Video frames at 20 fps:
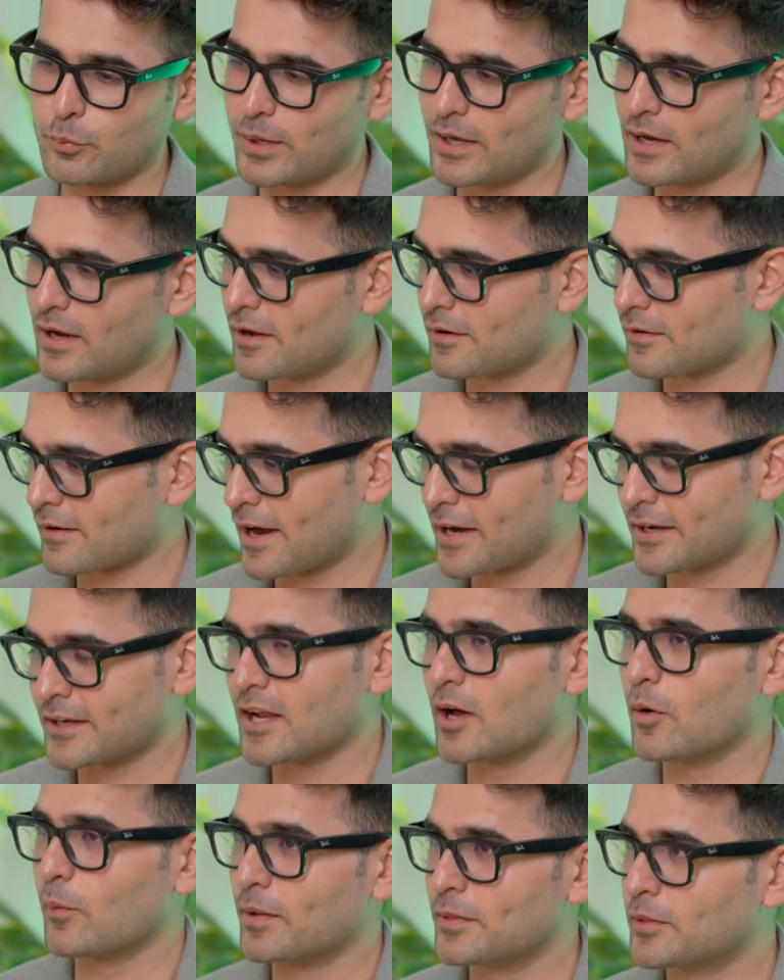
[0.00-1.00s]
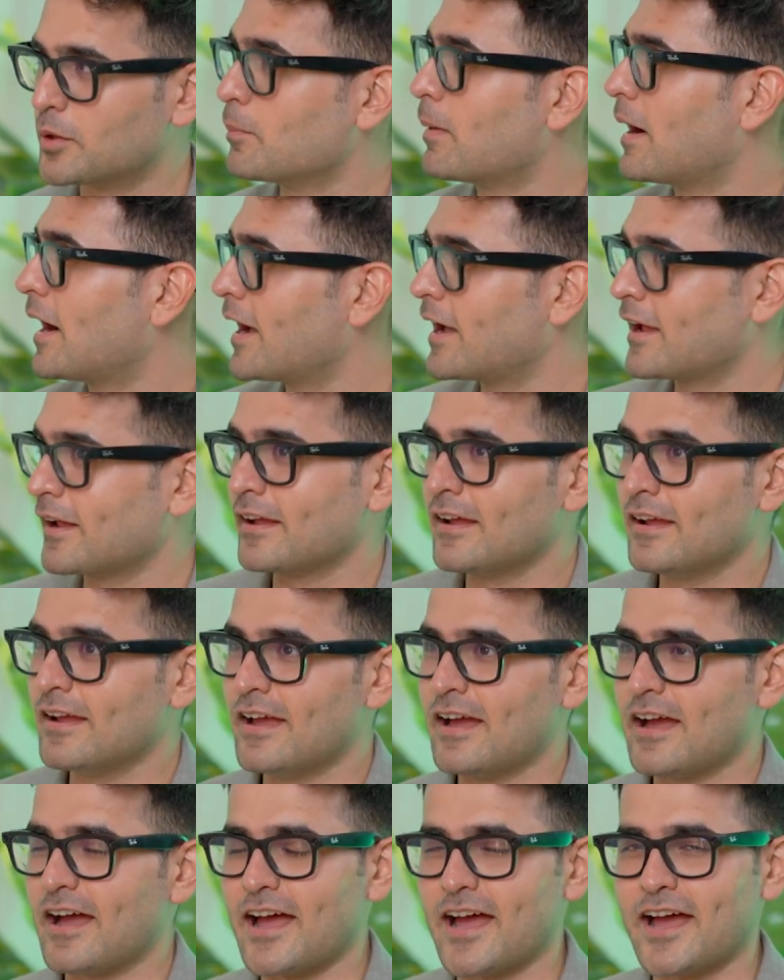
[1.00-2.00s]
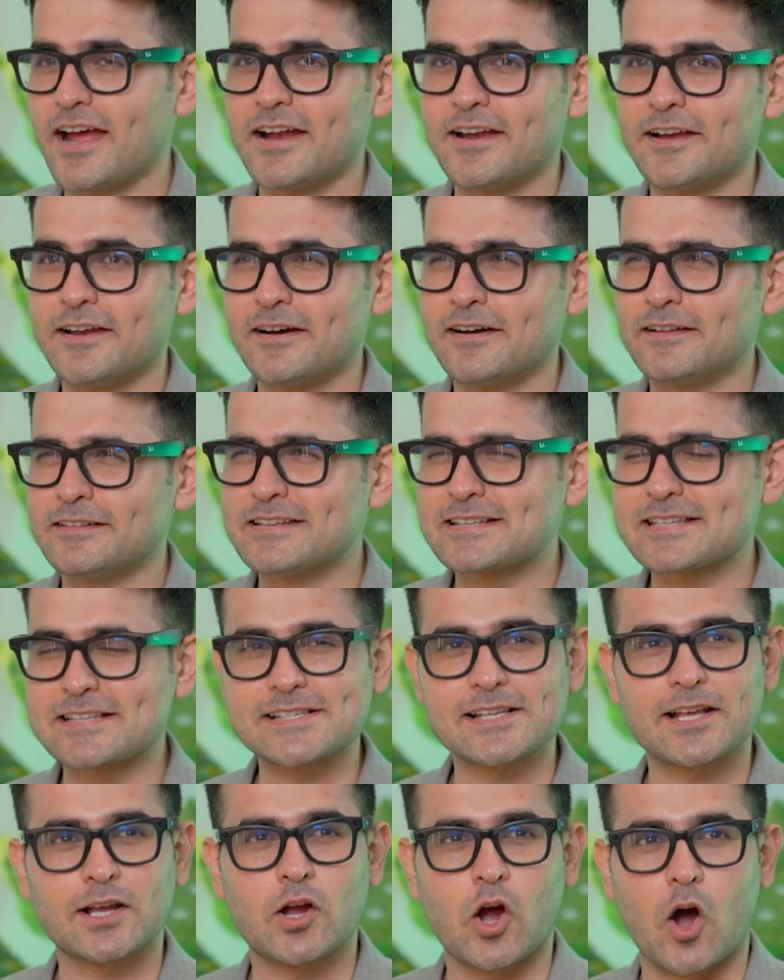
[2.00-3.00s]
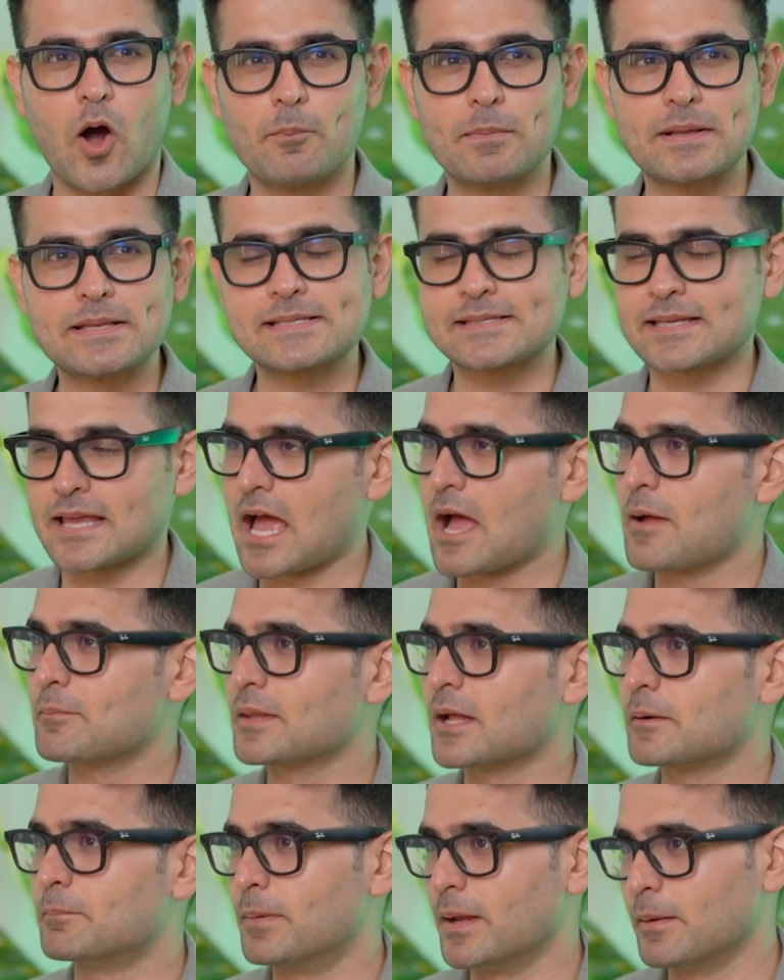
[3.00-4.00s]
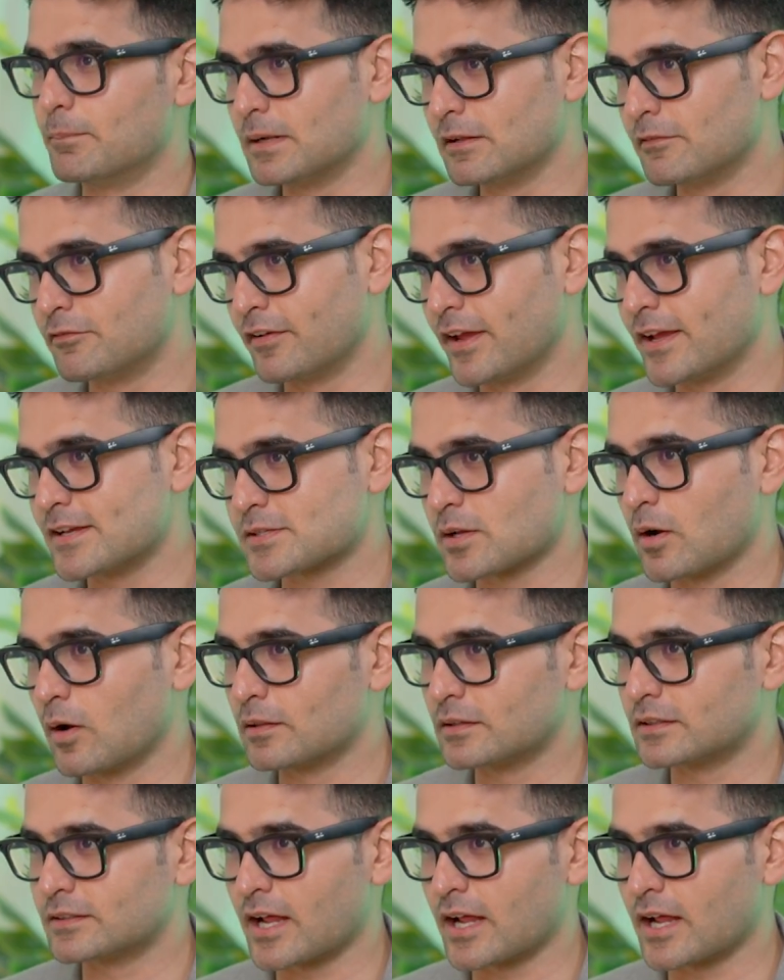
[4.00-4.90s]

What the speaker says: We are right now in Dubai, and this is a common scam that people face all the